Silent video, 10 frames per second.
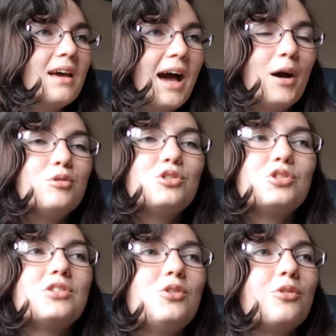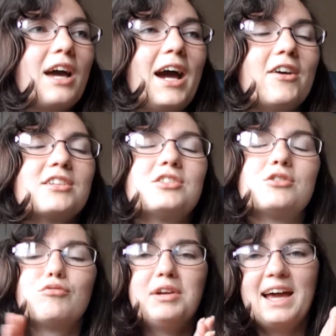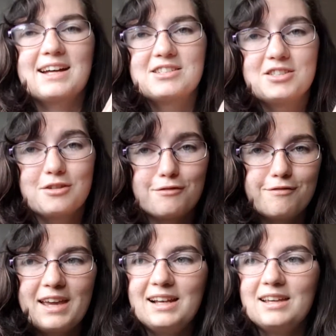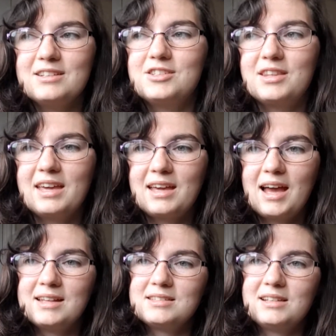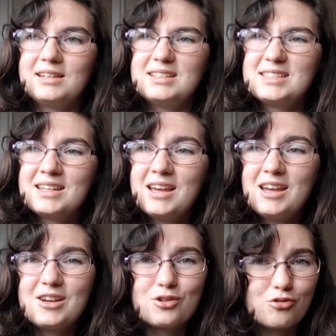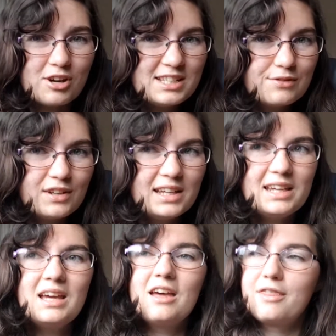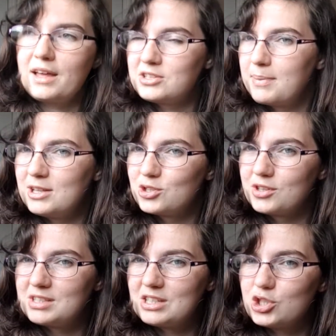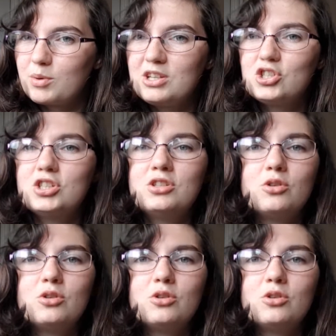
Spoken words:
How does your character react to failure? Do they handle it gracefully? That depends on the situation.